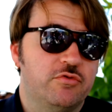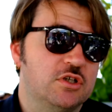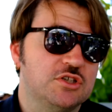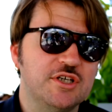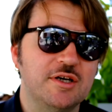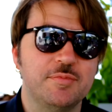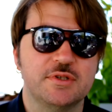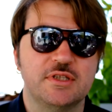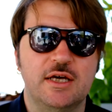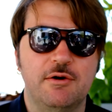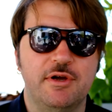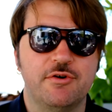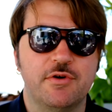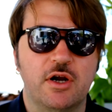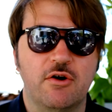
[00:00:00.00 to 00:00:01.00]
for example,
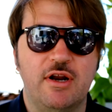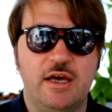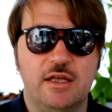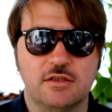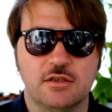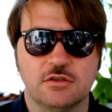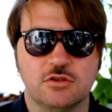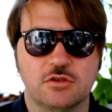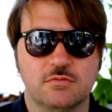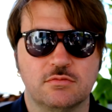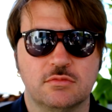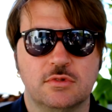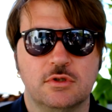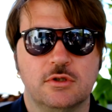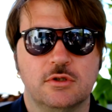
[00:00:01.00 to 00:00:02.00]
now I regret
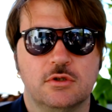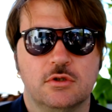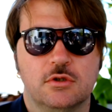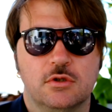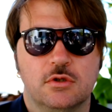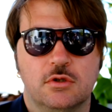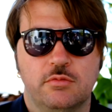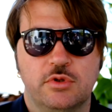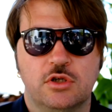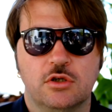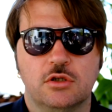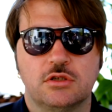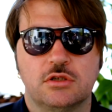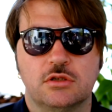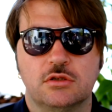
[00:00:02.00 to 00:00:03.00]
some,
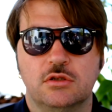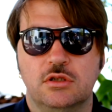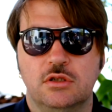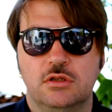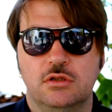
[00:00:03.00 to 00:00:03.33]
because